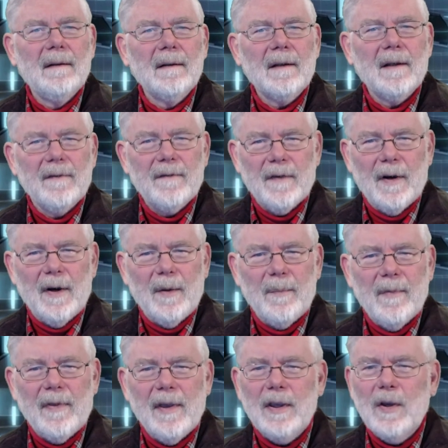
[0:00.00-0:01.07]

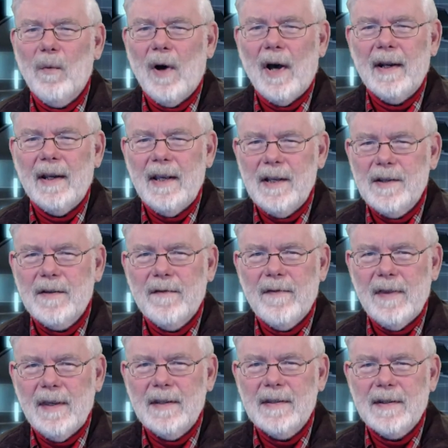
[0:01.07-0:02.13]
Confirm that you want each of
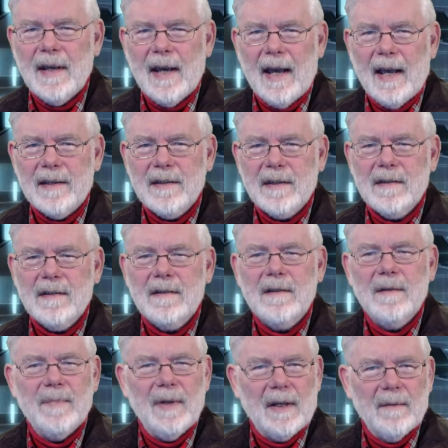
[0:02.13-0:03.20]
these tasks
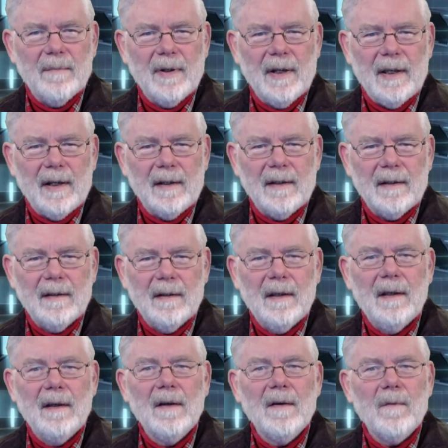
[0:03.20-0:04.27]
to be completed.
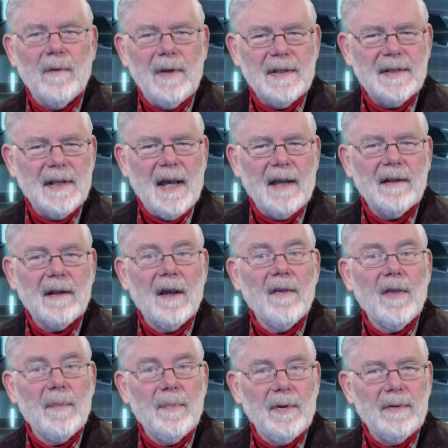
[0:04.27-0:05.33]
Reset
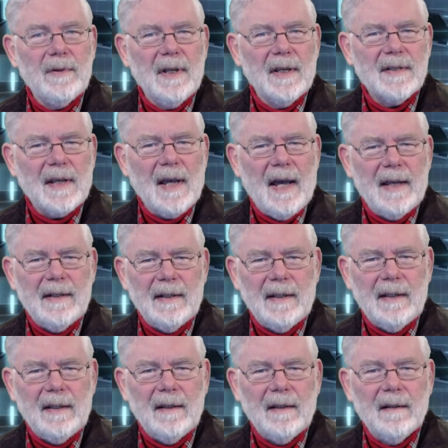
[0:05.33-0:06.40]
the boot disk
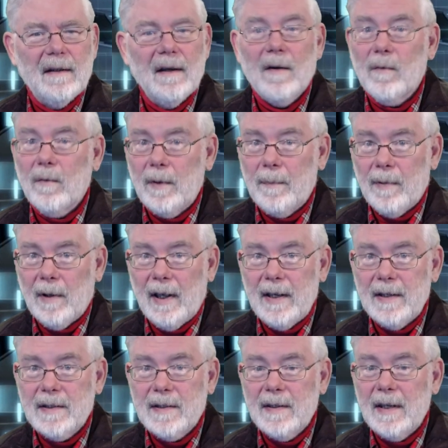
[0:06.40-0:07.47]
ID.
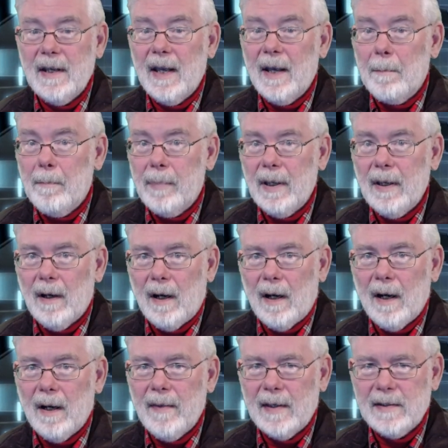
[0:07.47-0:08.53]
Replace the
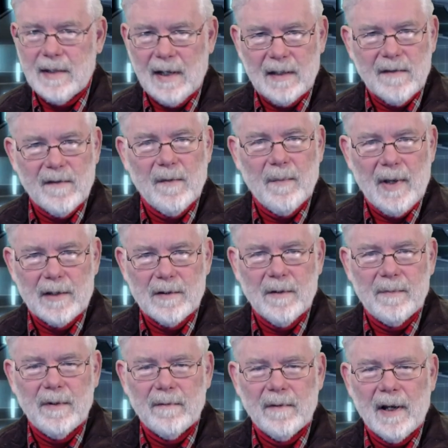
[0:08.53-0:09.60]
MBR, that stands for Master
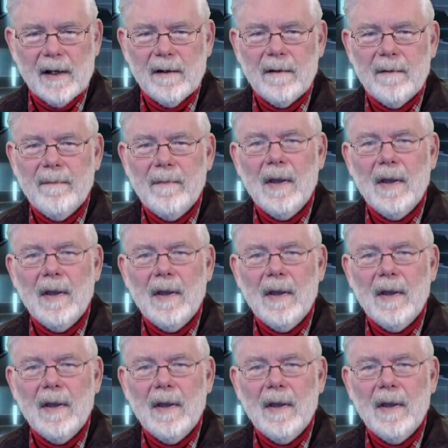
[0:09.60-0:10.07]
Boot Record.